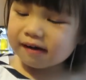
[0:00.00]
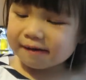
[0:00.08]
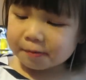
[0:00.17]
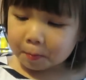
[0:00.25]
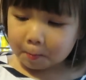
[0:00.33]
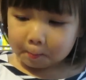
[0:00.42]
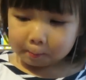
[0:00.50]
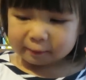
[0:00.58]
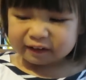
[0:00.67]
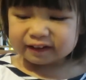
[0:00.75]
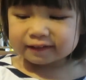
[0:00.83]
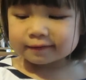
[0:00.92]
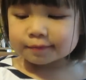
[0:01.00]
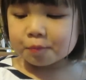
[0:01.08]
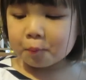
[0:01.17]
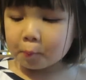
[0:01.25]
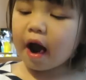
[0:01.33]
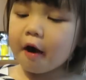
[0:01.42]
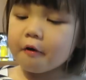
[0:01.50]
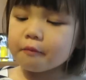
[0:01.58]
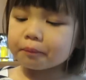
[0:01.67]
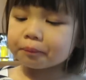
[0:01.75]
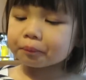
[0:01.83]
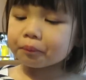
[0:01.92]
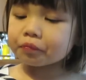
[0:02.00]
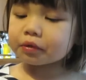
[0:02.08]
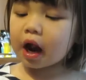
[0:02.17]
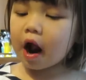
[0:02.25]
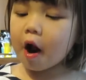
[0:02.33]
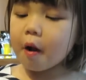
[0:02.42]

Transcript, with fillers: we're just gonna build this panda.